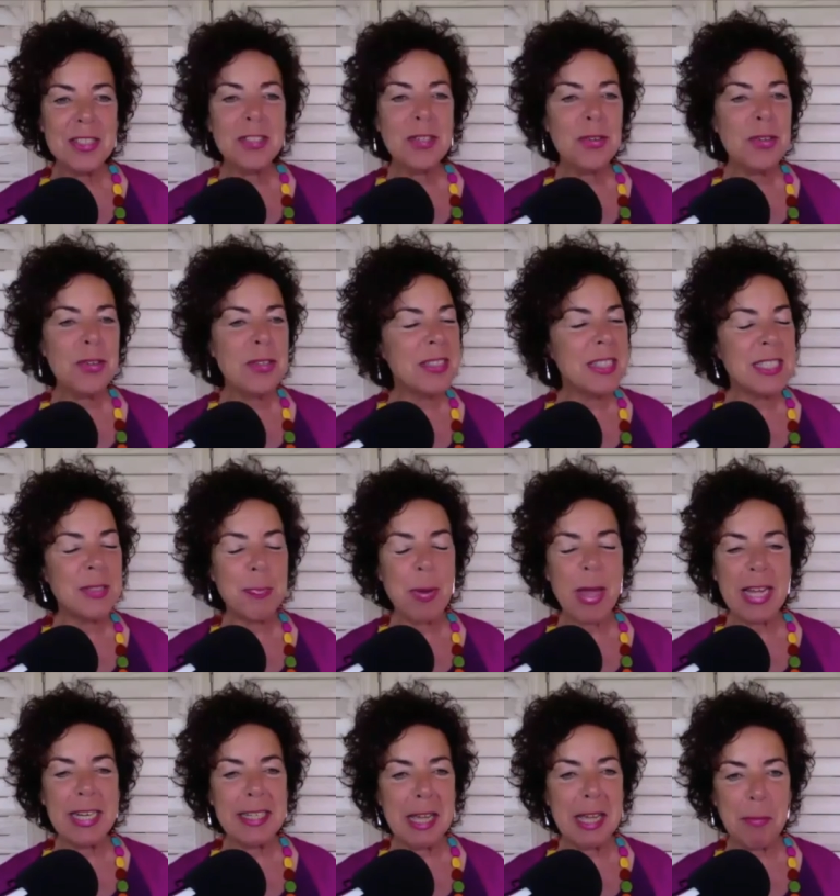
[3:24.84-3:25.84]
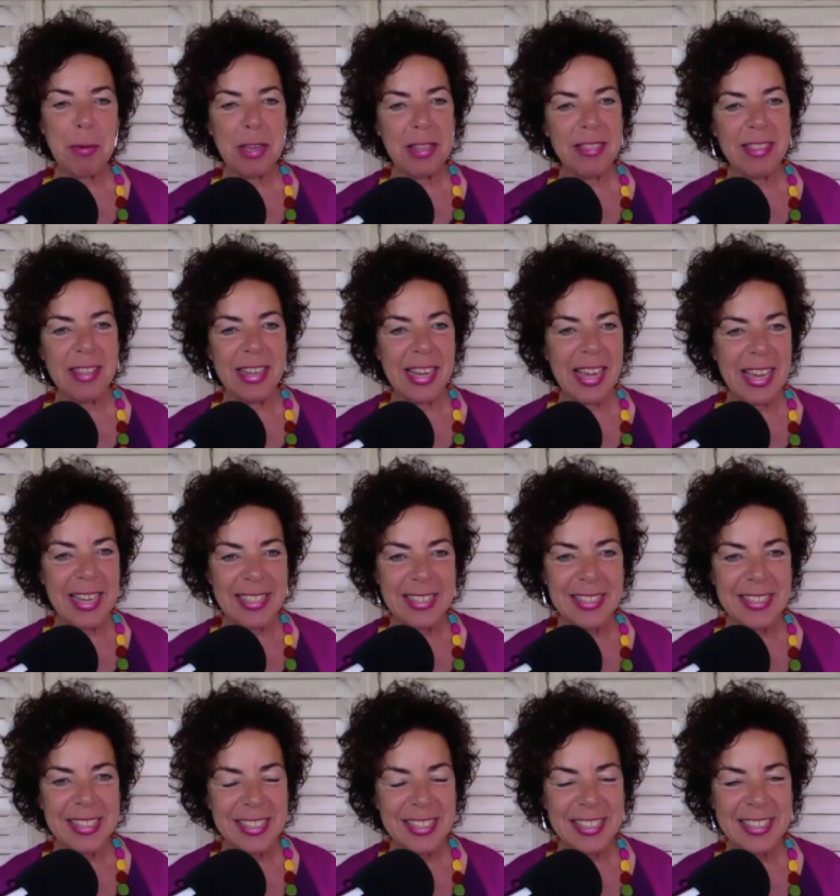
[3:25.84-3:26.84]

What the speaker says: soon as this pandemic thing ends.